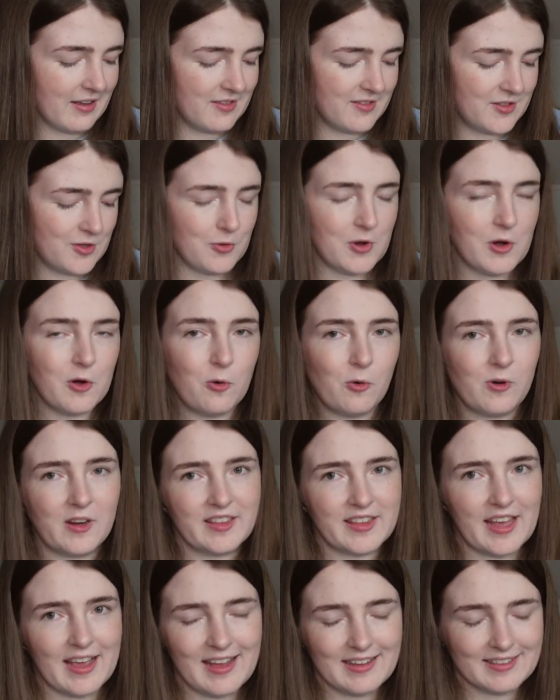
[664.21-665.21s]
do a haul
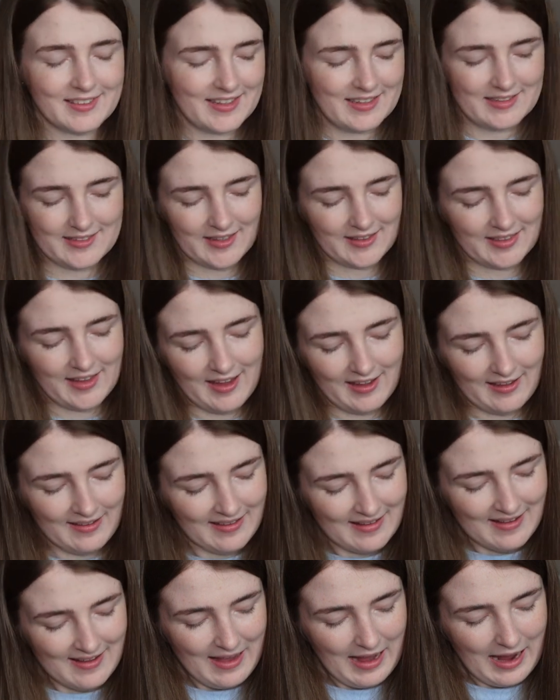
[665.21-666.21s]
and they had these in there
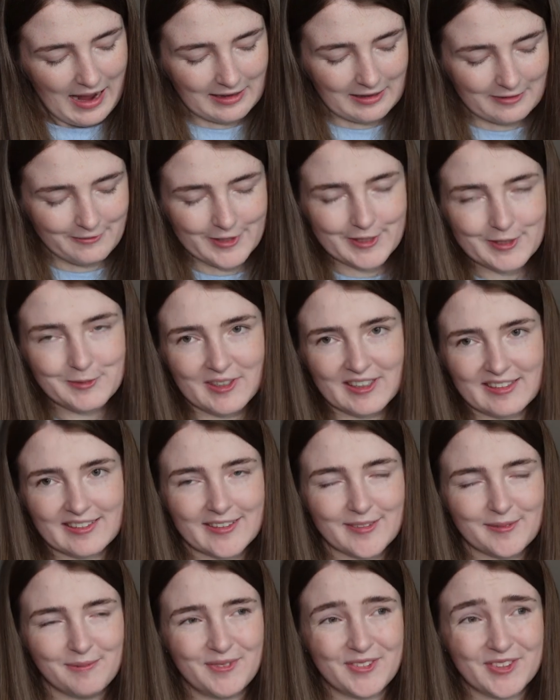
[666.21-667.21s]
and I really wanted
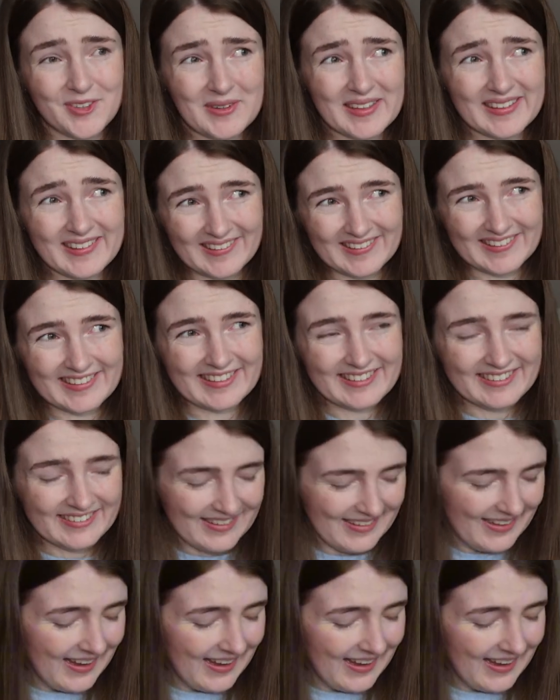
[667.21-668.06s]
them, so I got it.